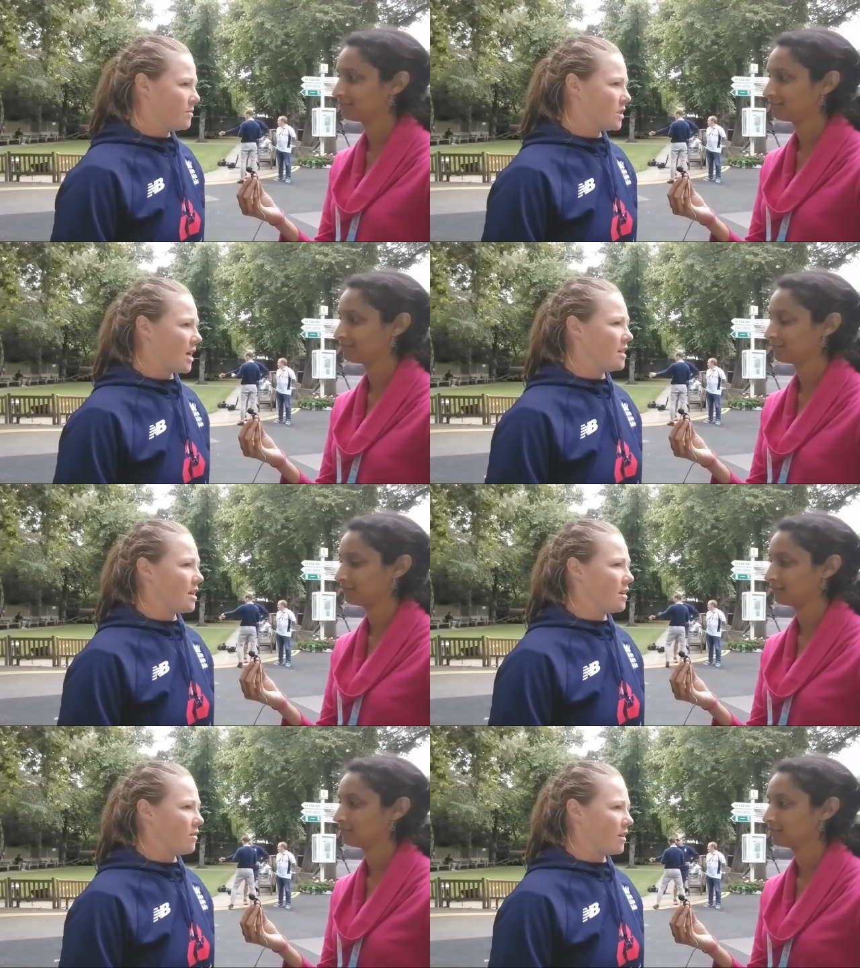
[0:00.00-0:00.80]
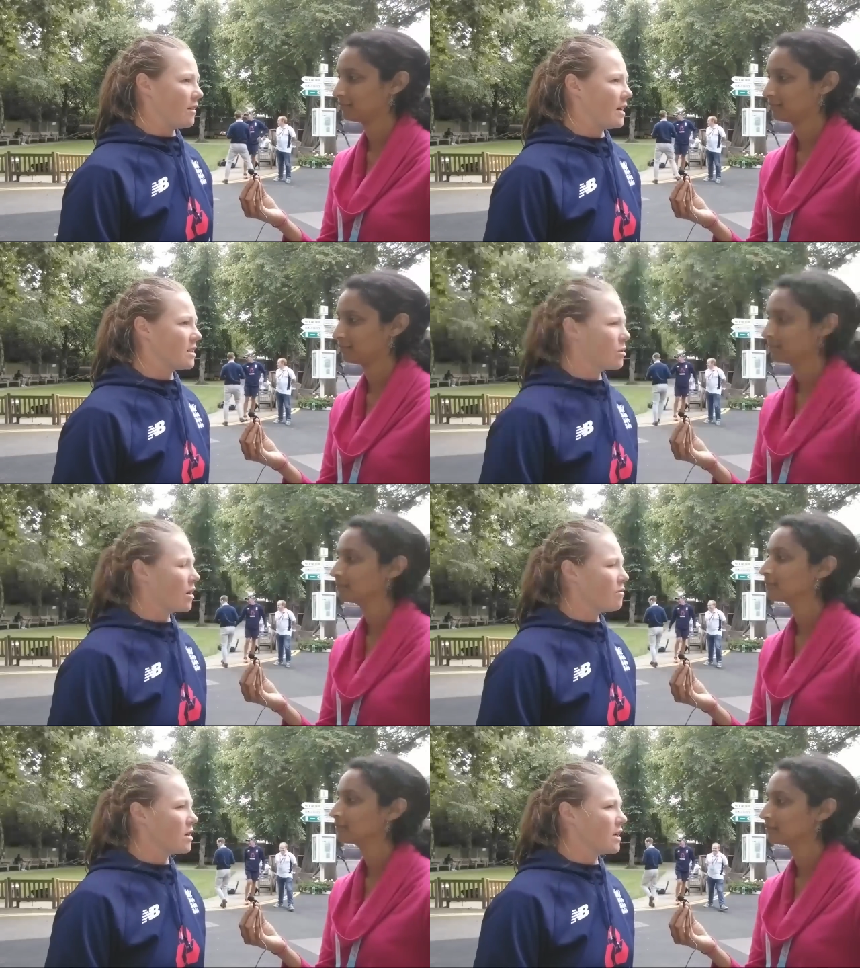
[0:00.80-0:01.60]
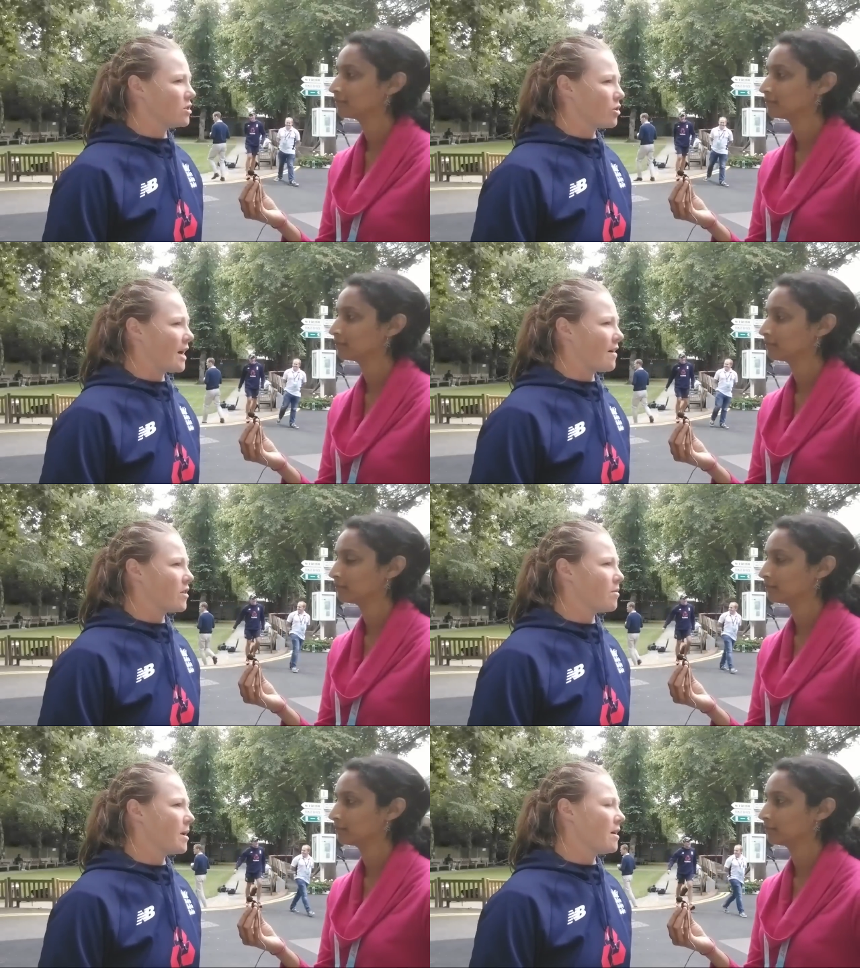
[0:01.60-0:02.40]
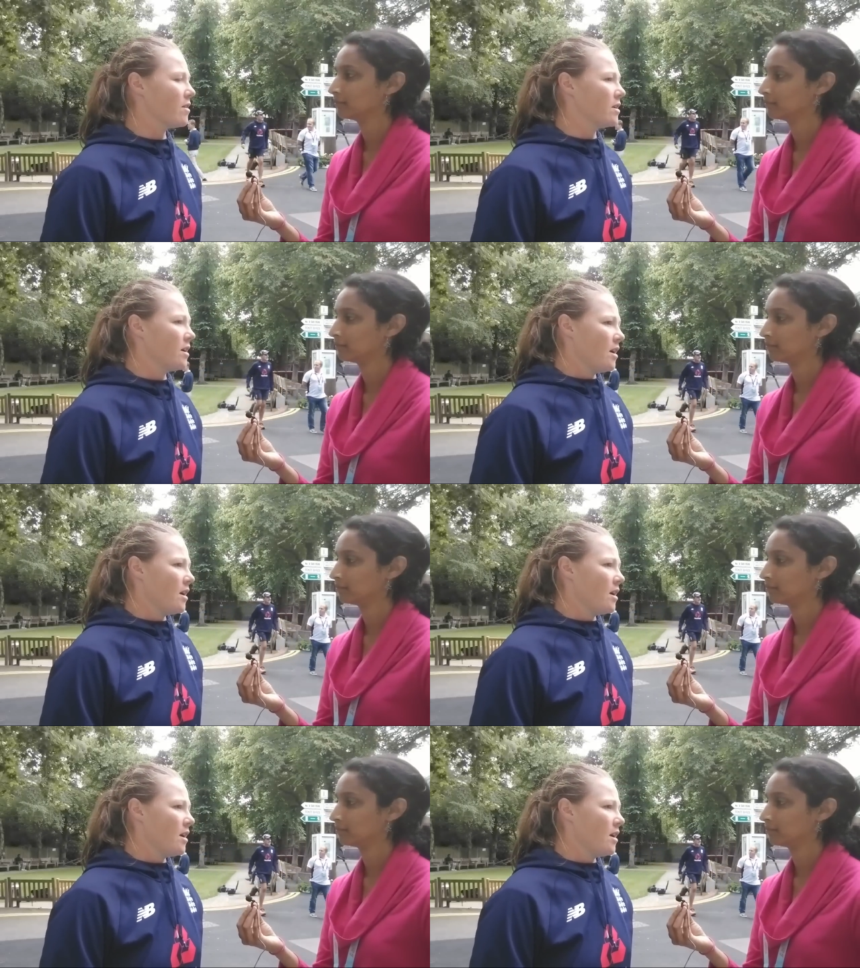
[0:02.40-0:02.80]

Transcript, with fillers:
Speaker 1: change anything like that. So I really enjoy having them here, and